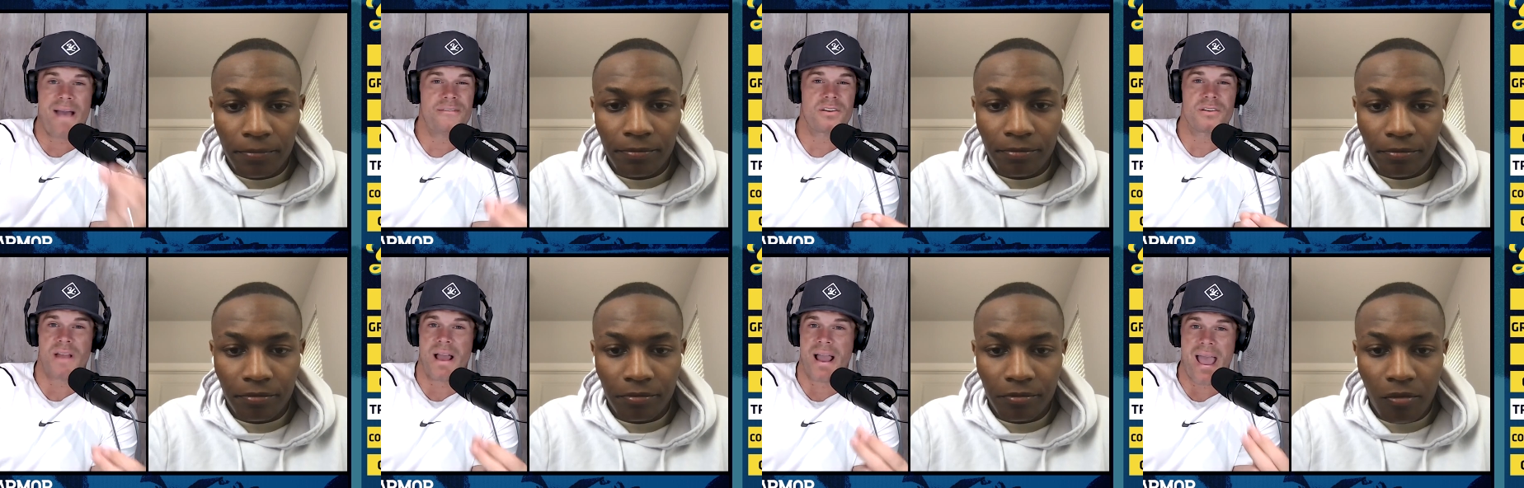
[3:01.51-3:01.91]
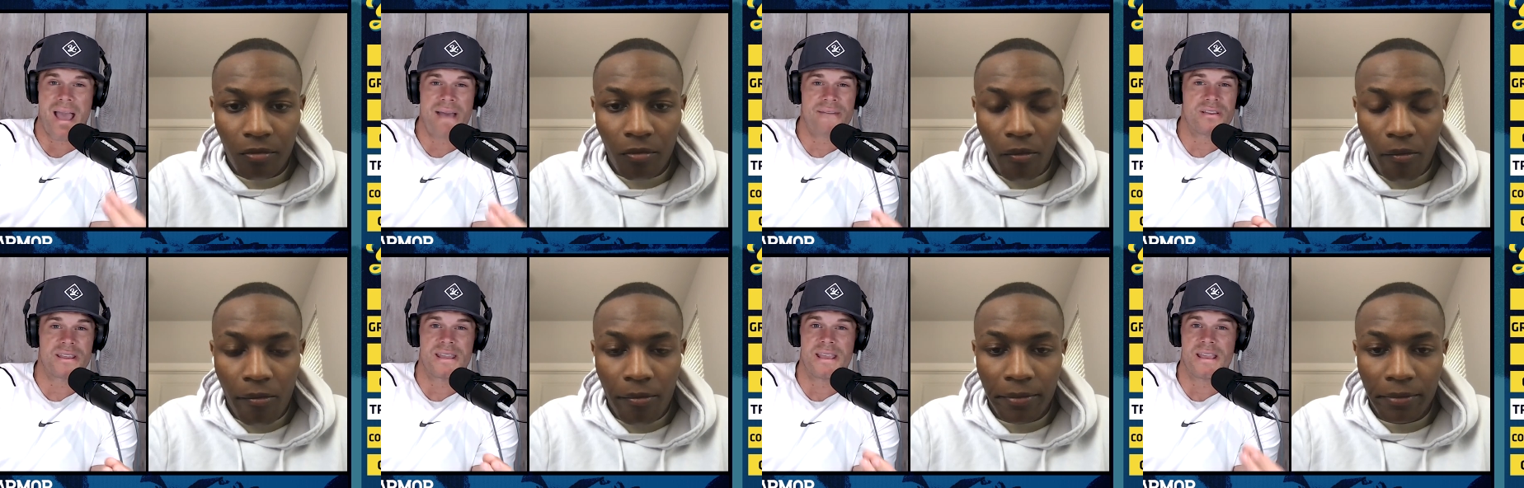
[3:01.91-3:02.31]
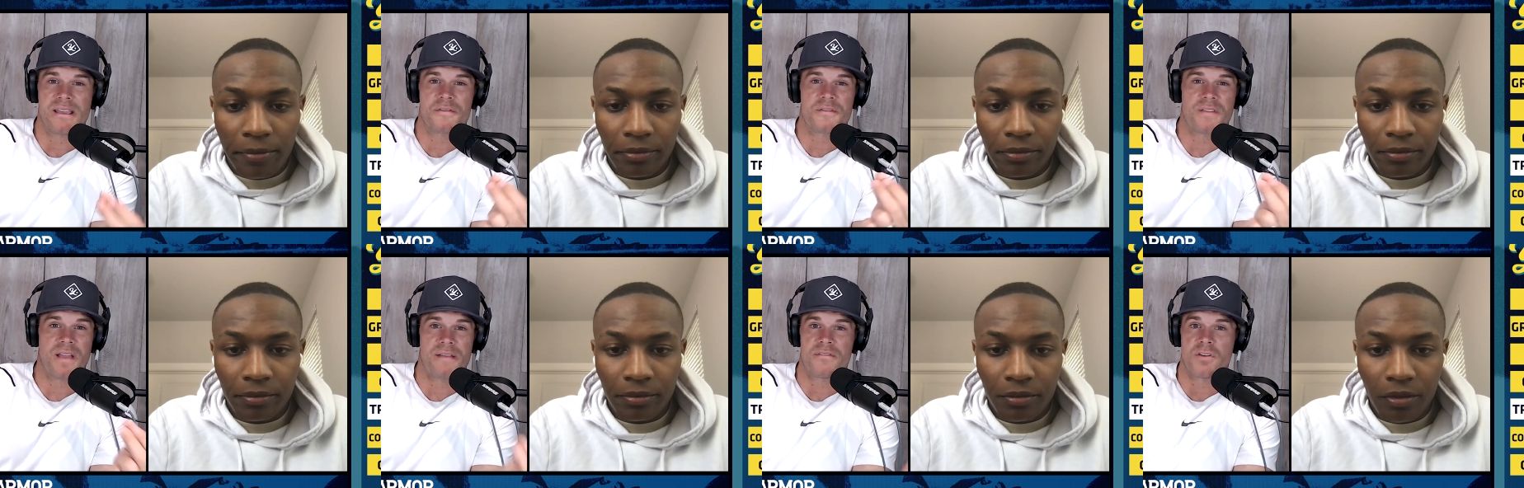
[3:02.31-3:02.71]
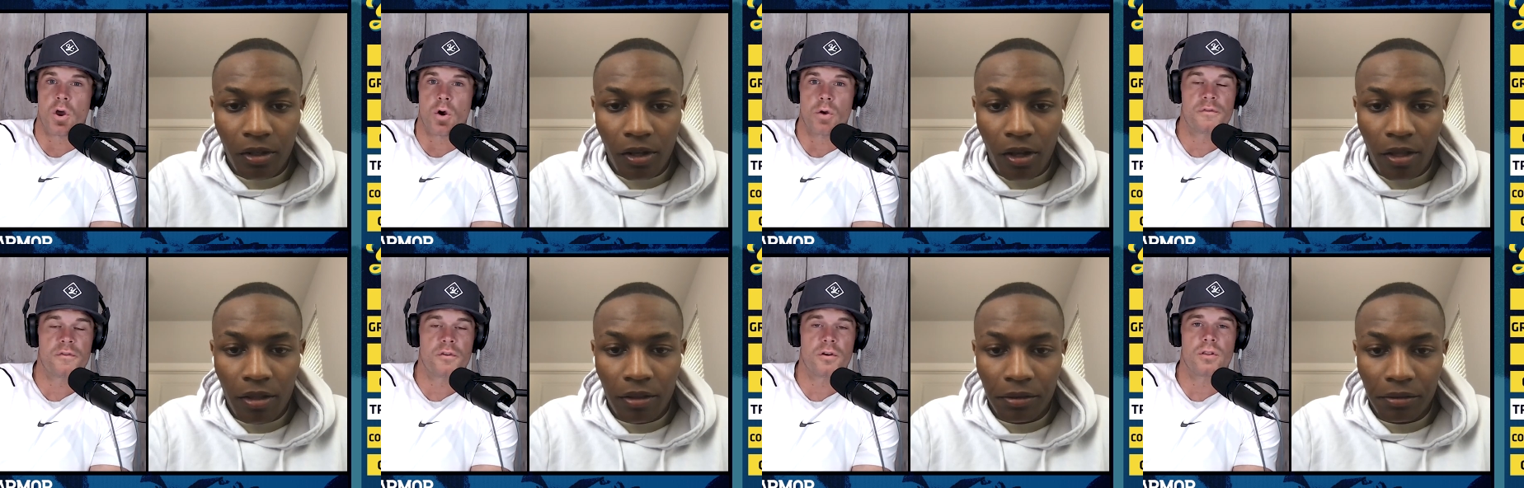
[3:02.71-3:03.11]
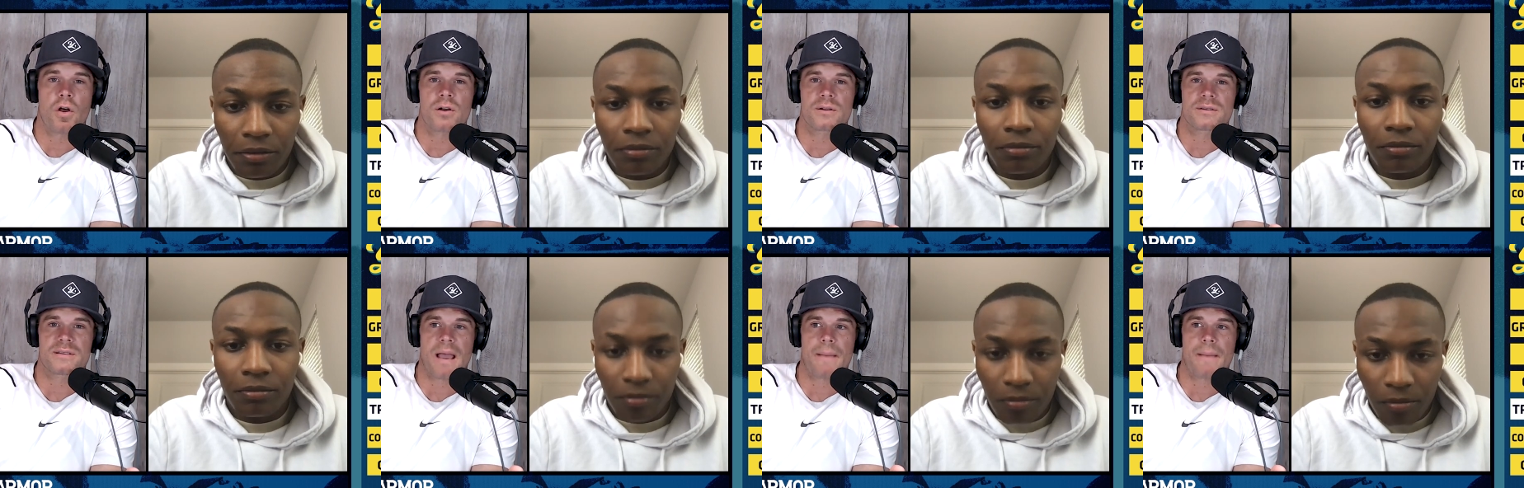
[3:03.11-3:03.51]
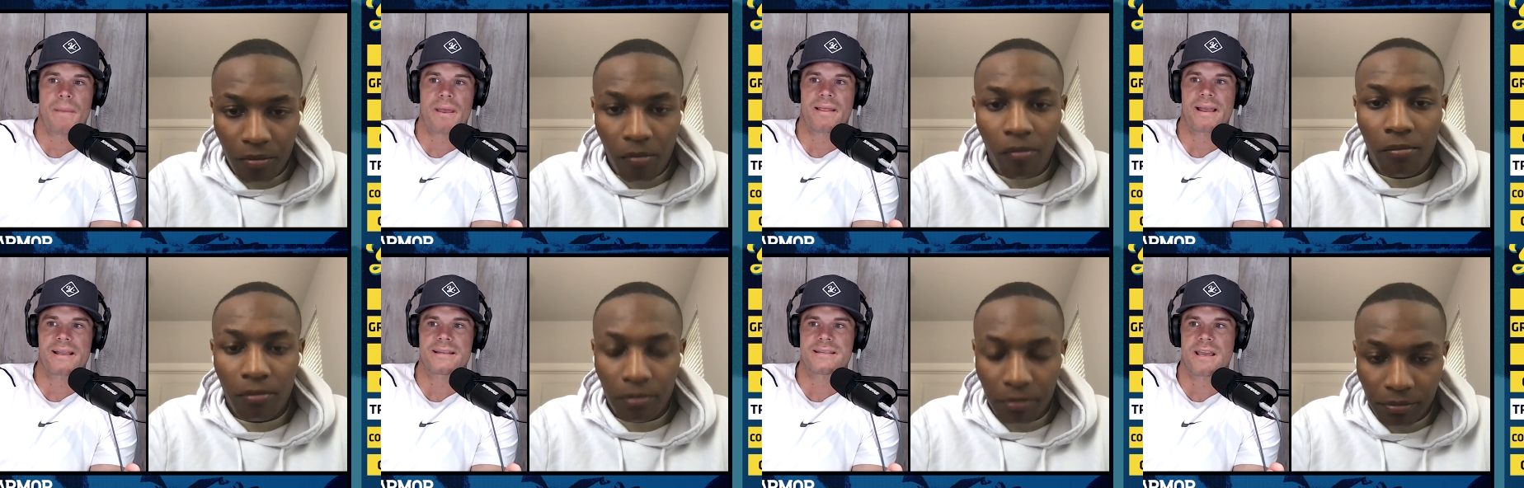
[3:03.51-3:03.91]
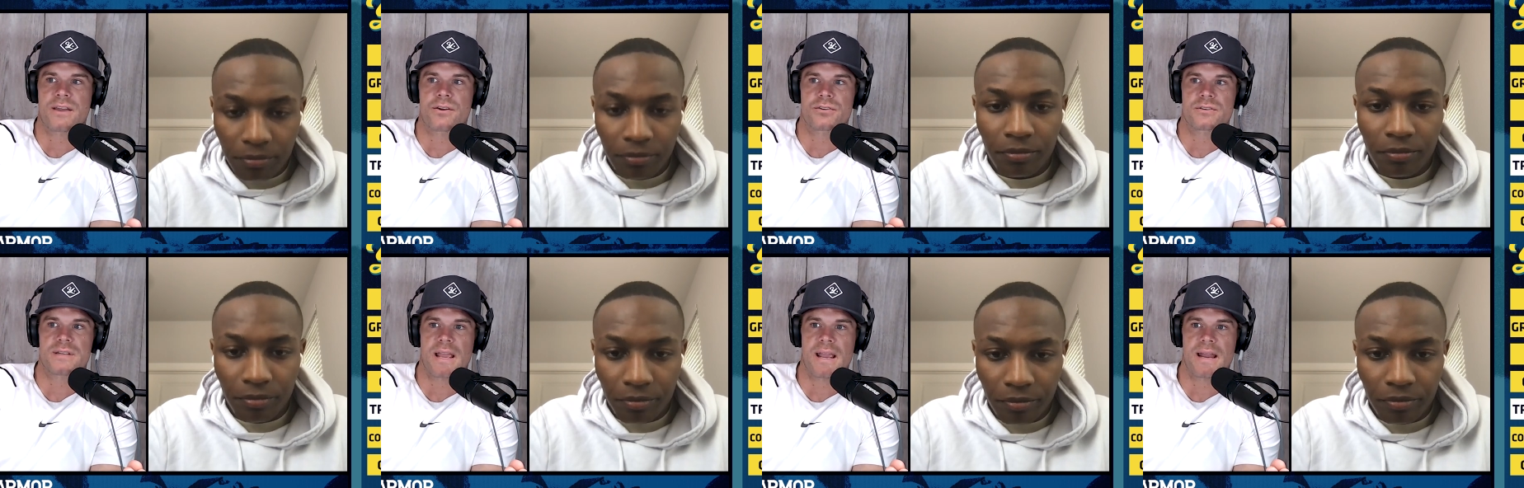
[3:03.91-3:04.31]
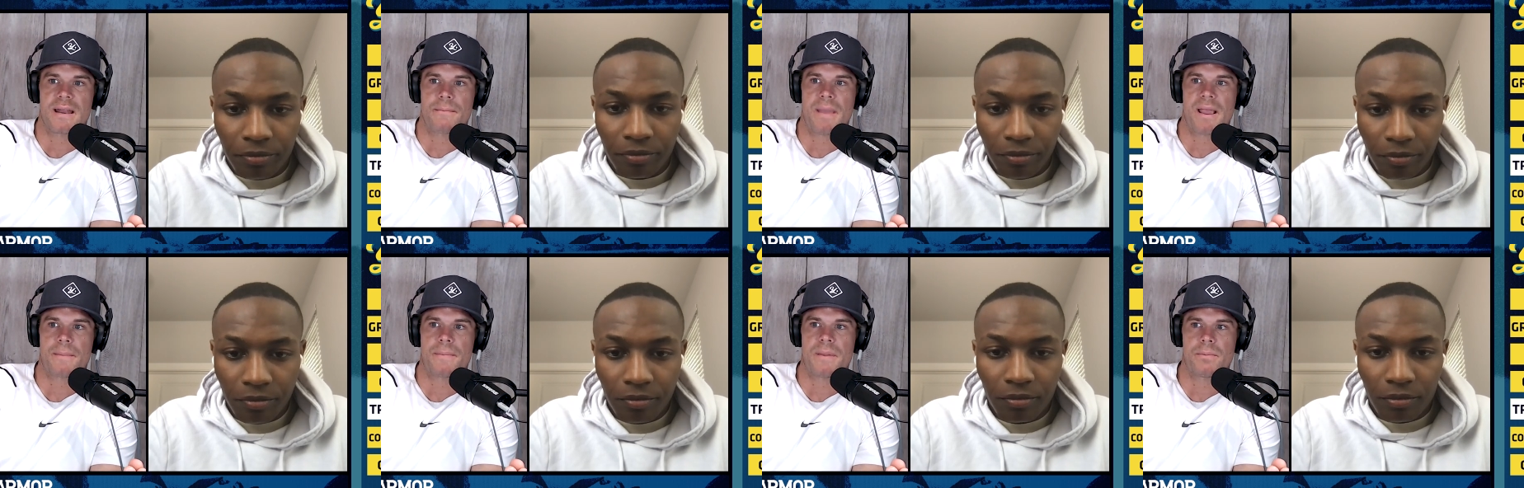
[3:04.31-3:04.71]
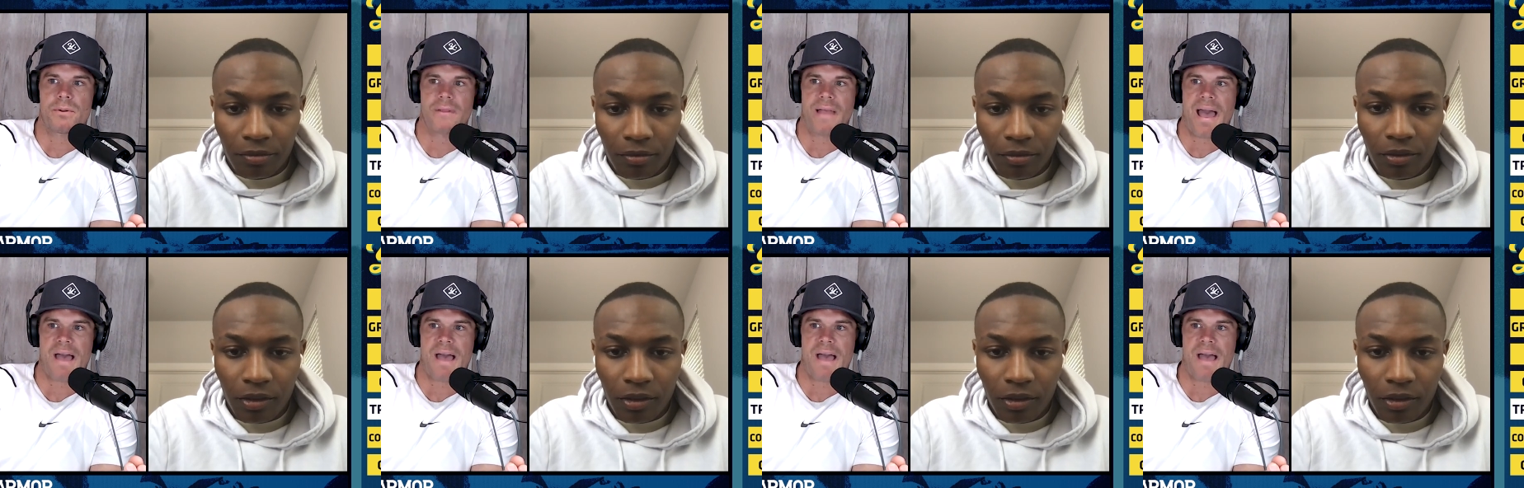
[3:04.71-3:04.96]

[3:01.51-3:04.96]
Speaker 1: a, I have a gift I've known for a long time. I like to entertain and make people laugh.